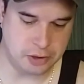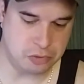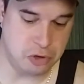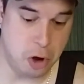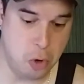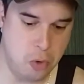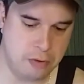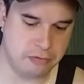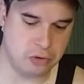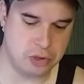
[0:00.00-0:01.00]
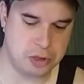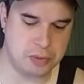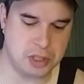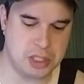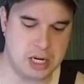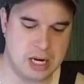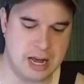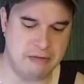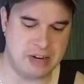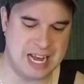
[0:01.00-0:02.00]
Don't know, of course, because I
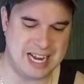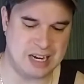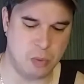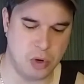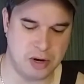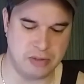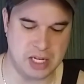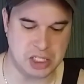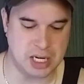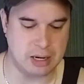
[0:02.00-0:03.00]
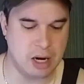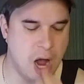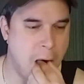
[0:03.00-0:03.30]
haven't had one of these yet.